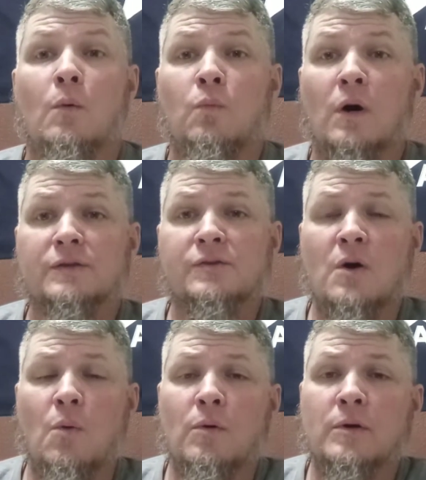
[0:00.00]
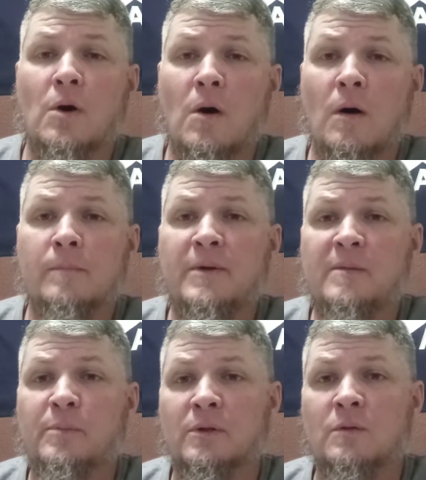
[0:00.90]
What's going on,
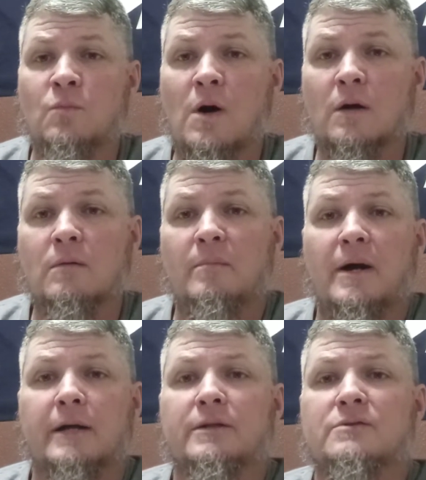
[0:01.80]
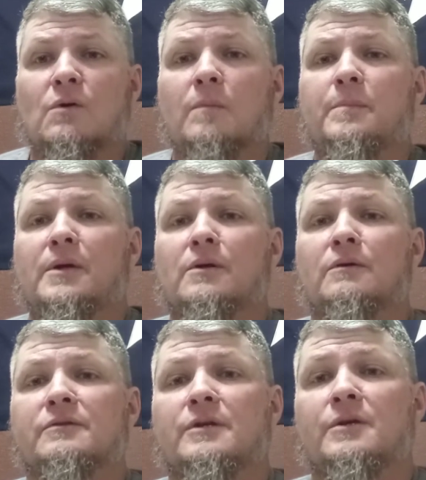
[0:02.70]
people, and welcome back to
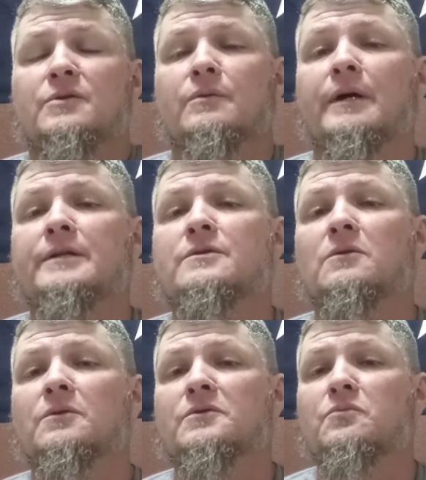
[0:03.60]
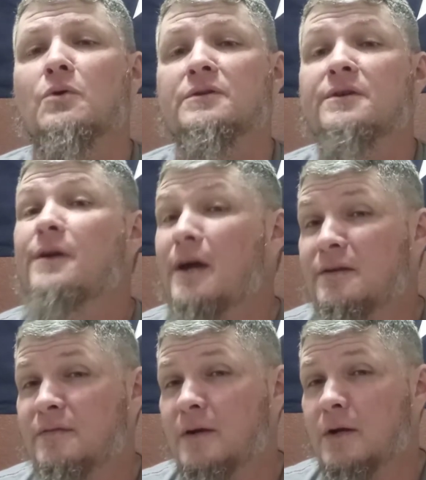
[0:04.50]
Torpedoes and Tarantulas, where
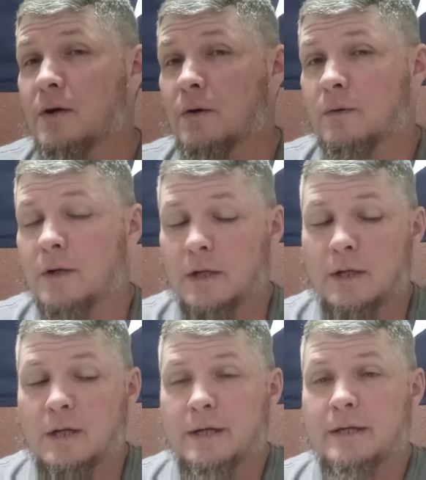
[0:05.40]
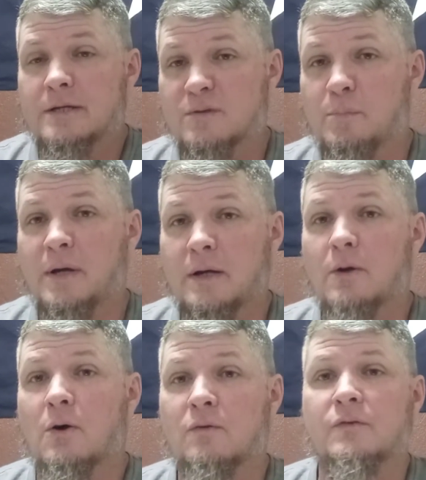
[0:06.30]
today's video is a
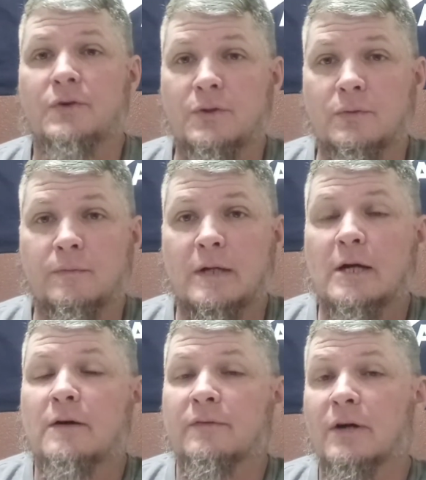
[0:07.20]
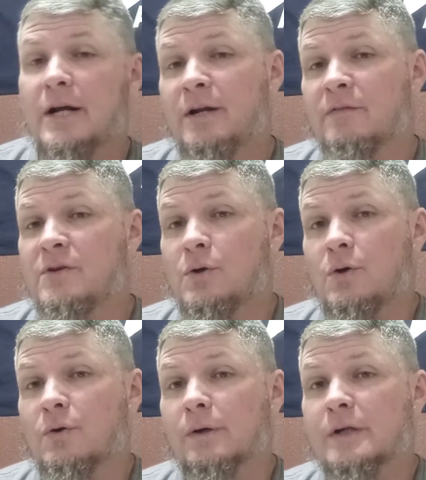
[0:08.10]
bit overdue. For any of you
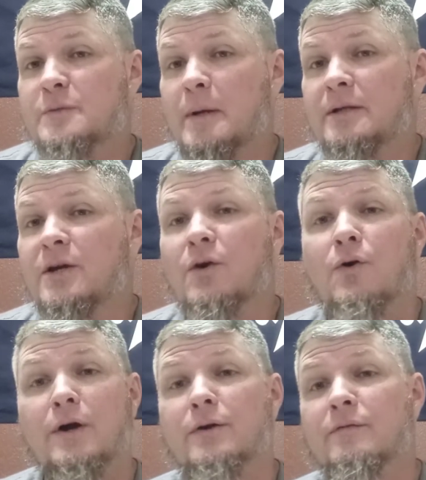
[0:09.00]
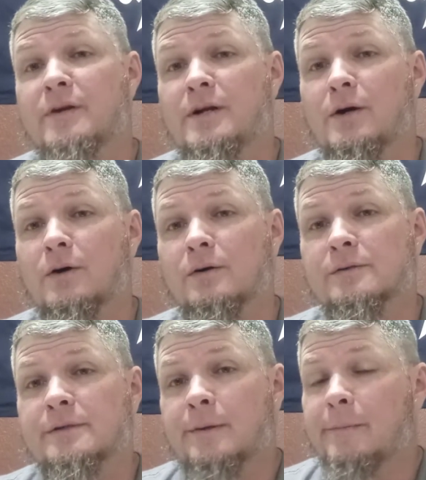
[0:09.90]
who are expecting critter
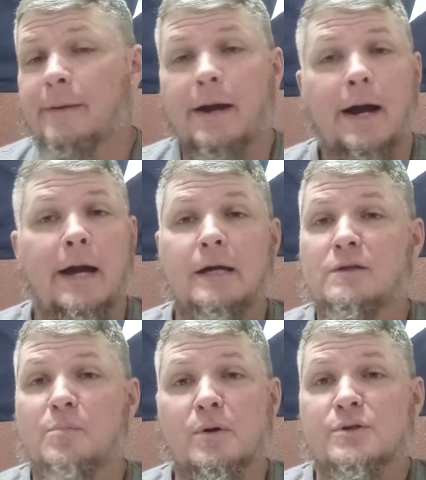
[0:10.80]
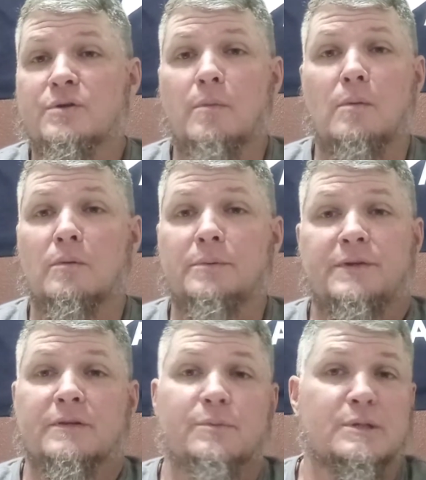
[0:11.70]
videos, I hate to burst your bubble, but
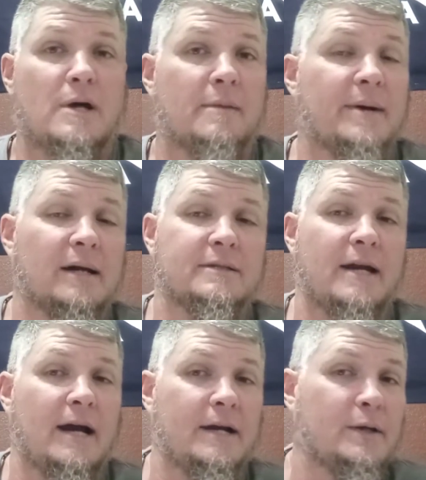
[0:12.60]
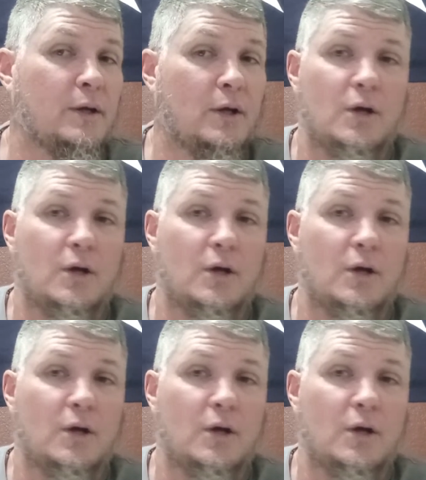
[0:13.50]
this one's not about that.